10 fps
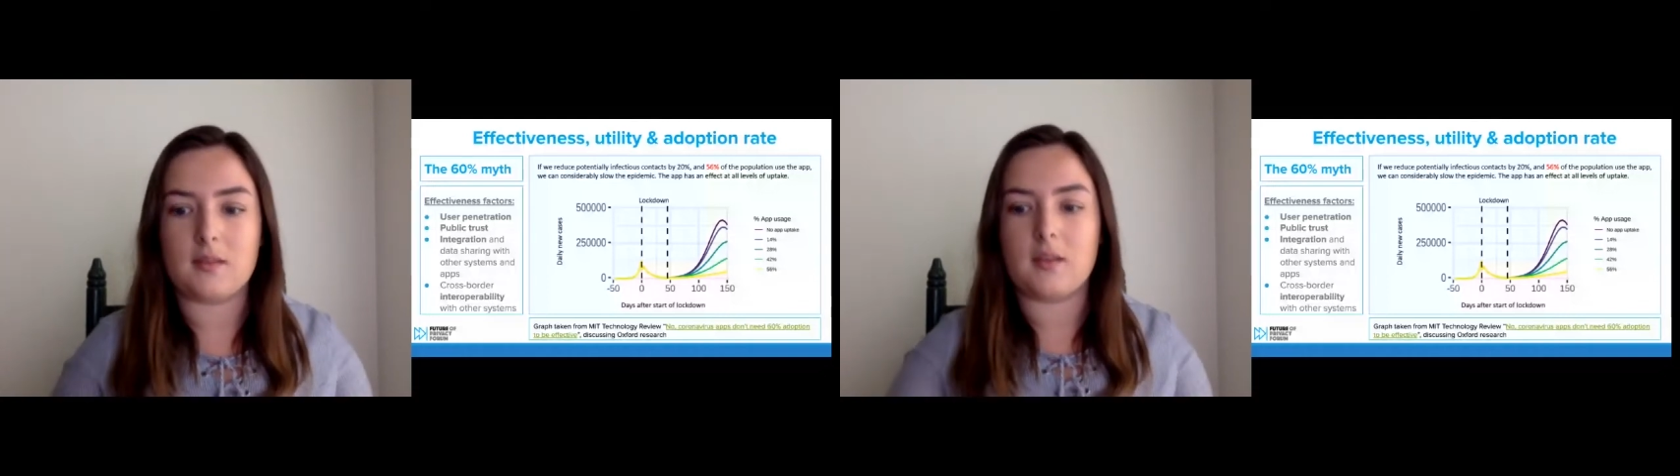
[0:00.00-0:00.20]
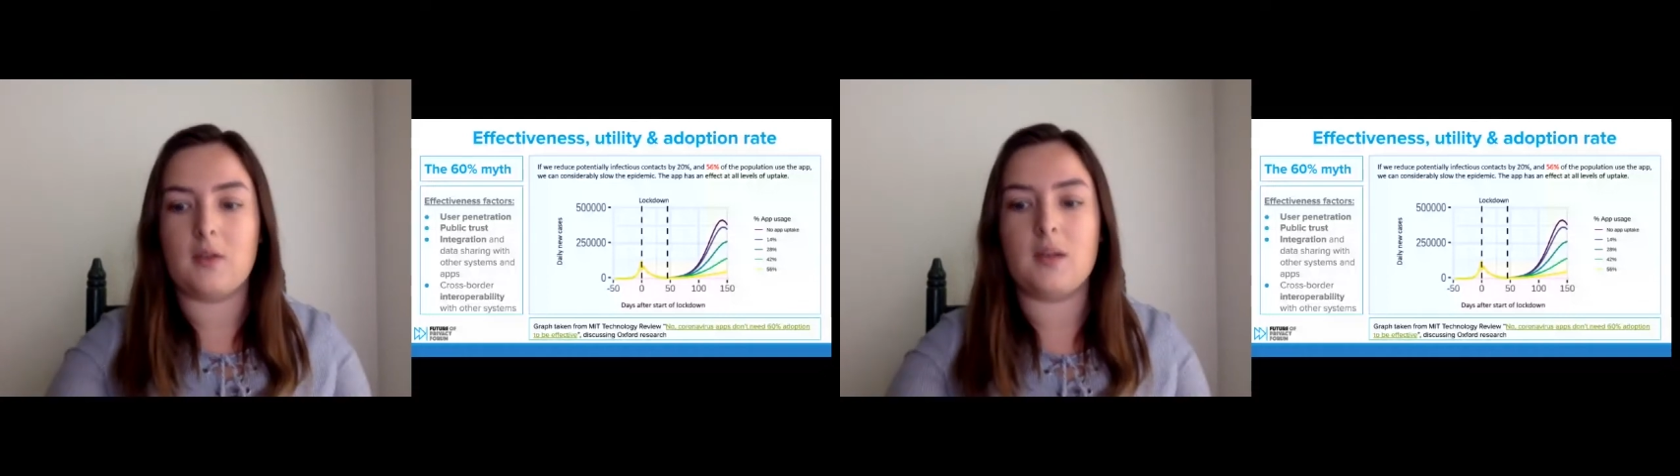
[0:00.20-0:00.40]

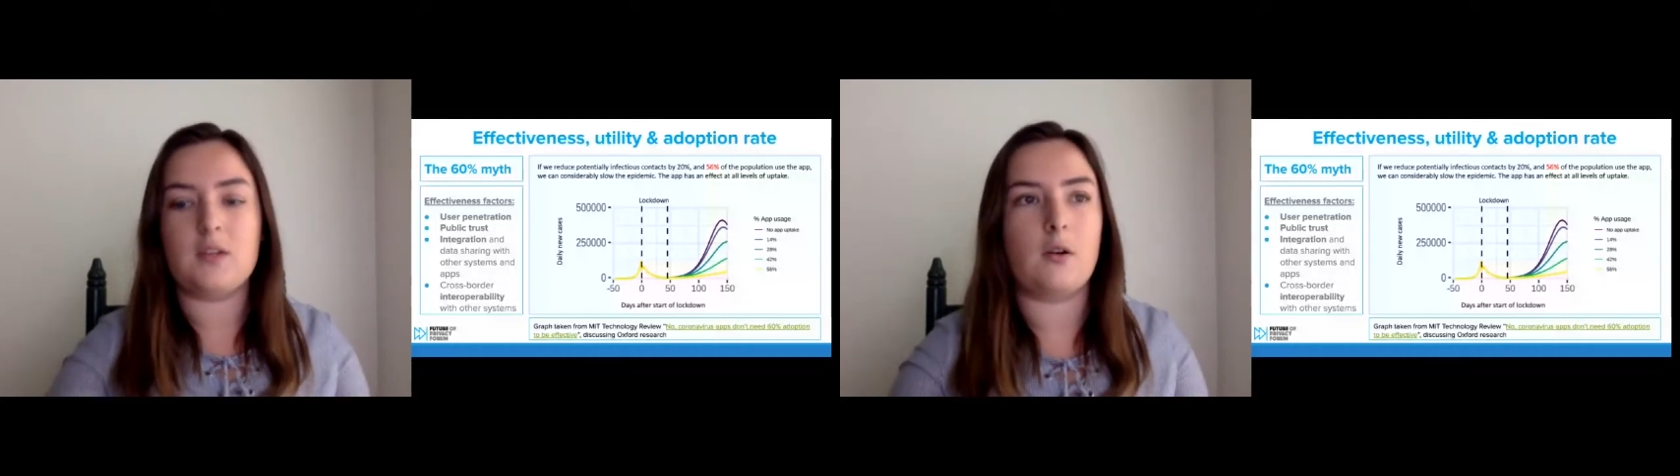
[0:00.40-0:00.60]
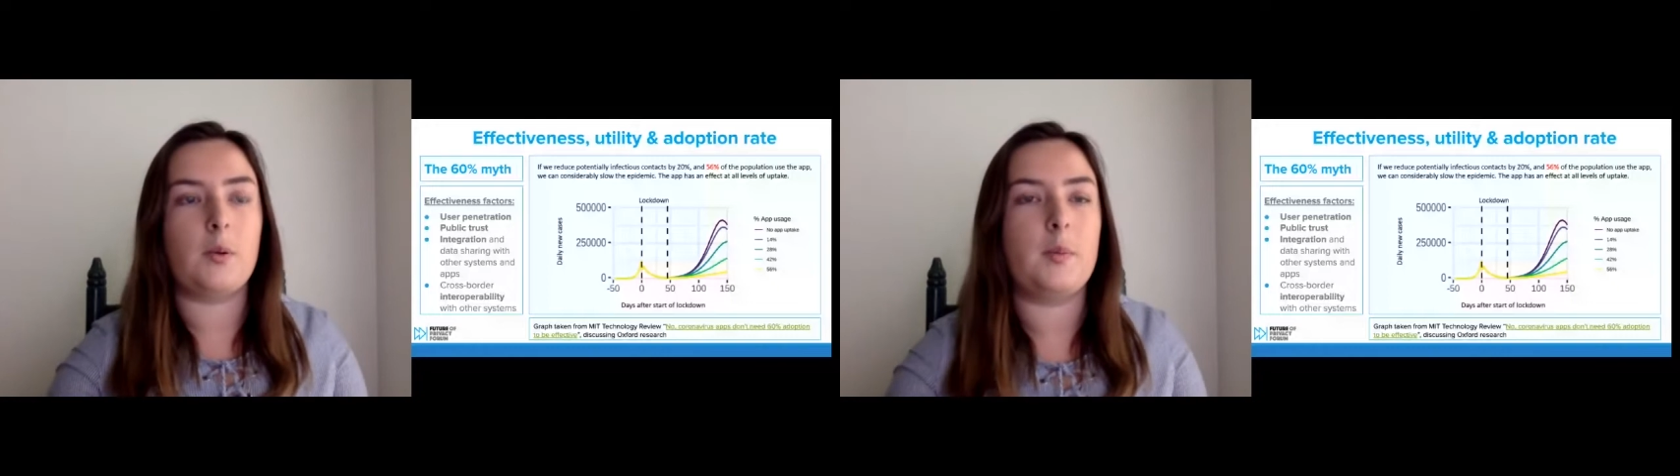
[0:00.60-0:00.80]
So
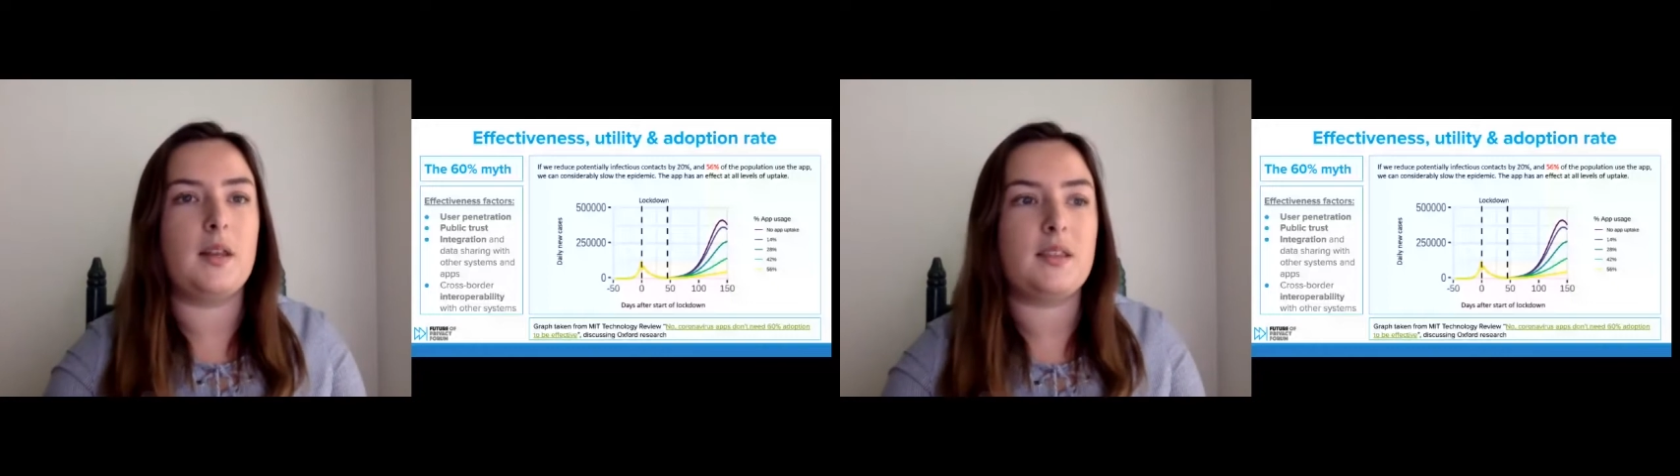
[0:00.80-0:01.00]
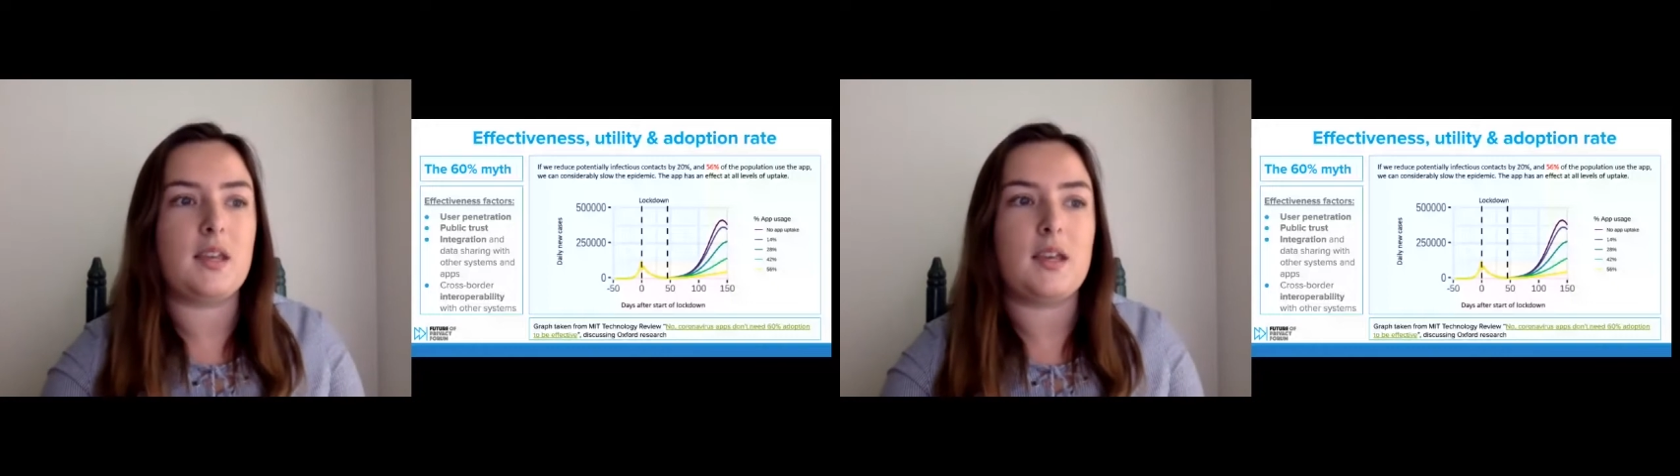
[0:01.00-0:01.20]

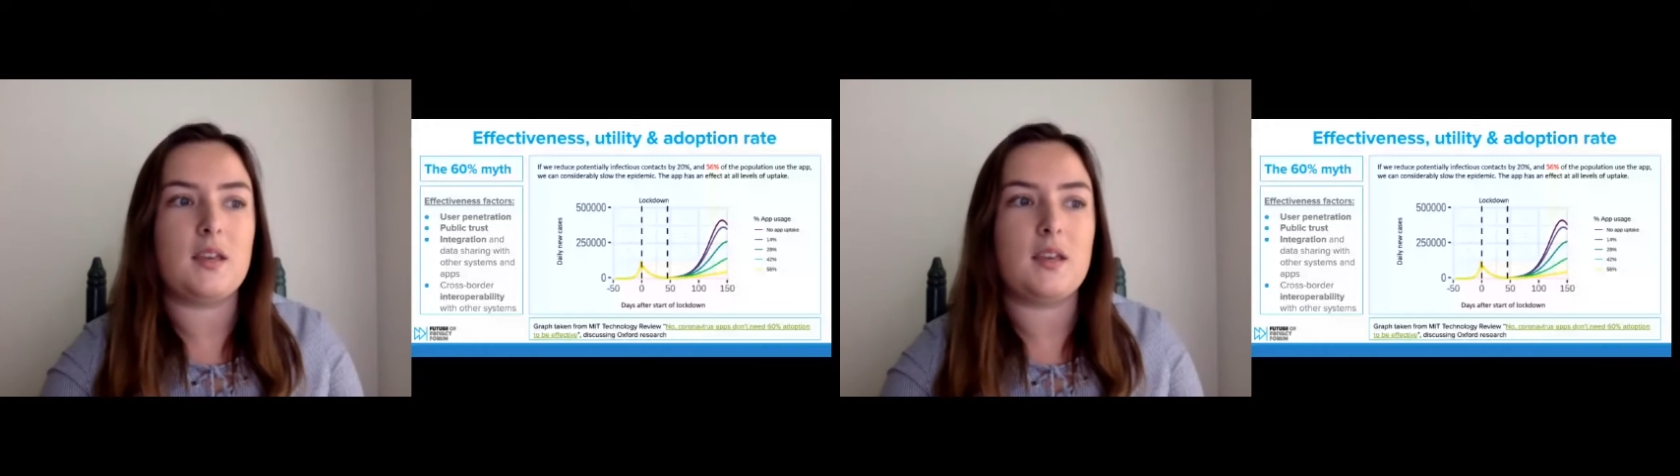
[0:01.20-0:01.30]
interoperability